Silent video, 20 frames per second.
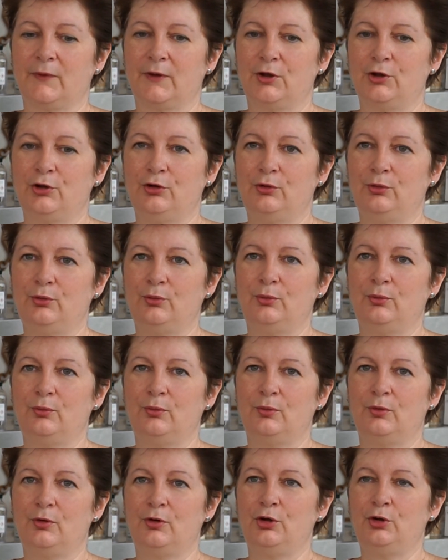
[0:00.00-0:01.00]

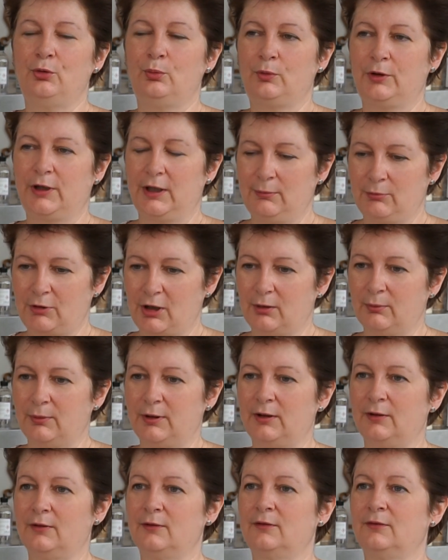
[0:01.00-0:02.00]
who keep
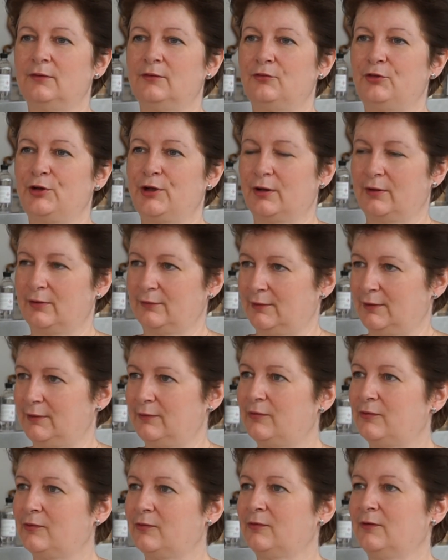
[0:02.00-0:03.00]
going
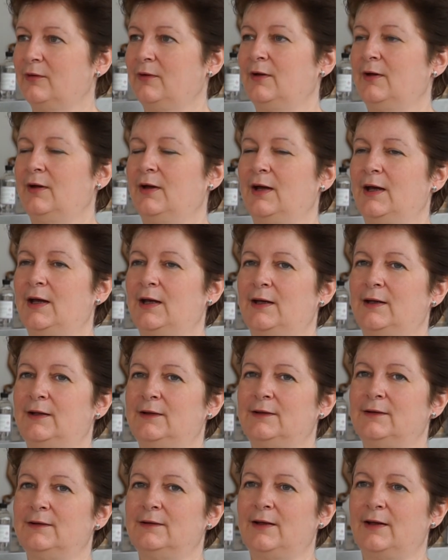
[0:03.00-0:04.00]
regardless,
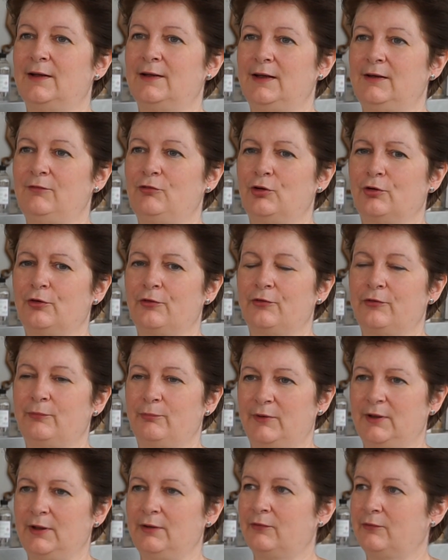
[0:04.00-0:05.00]
and they've got some
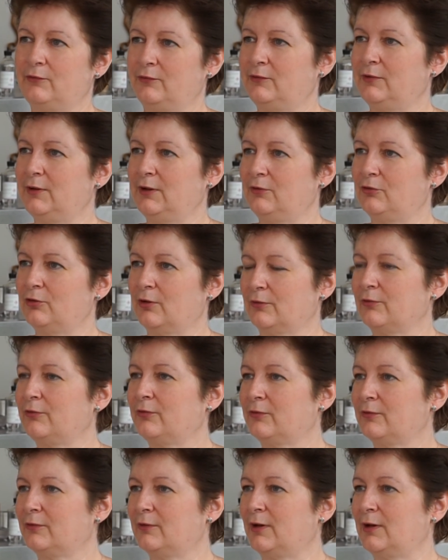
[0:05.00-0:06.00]
things to teach
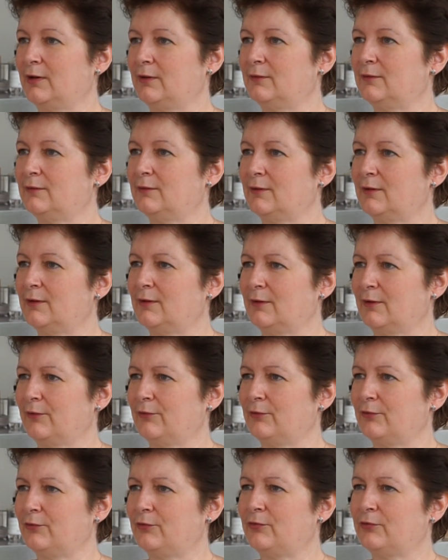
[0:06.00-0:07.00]
us and
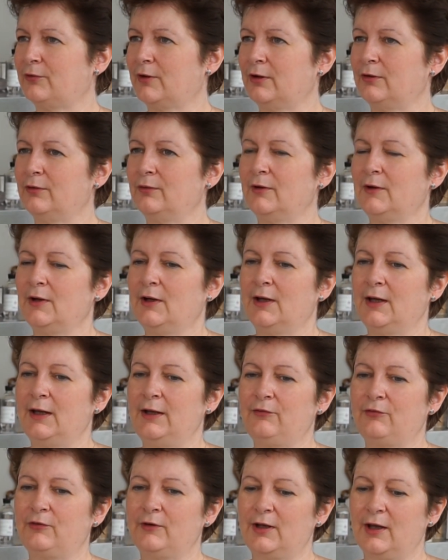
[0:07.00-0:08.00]
others. So
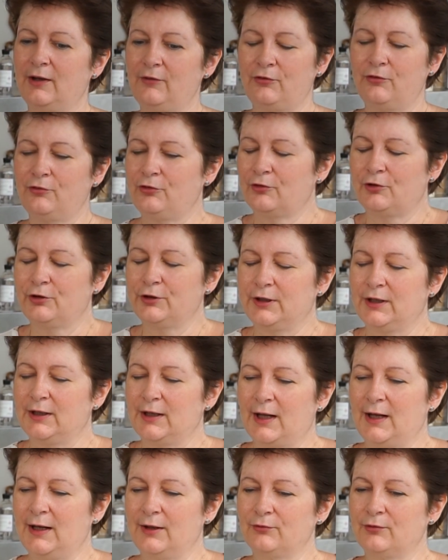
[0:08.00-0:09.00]
it's a case of just looking
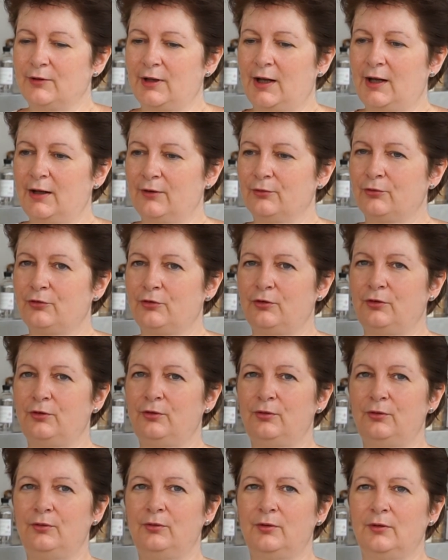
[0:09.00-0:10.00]
at how
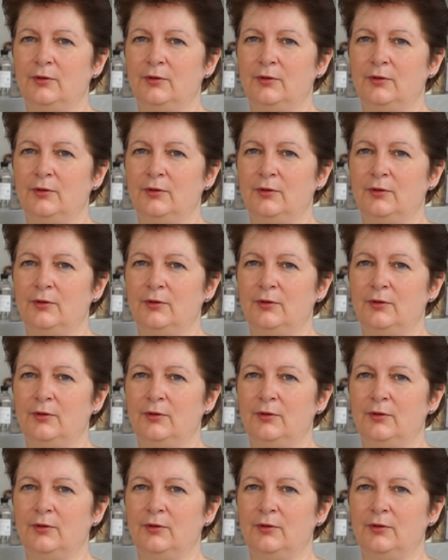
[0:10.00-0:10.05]
to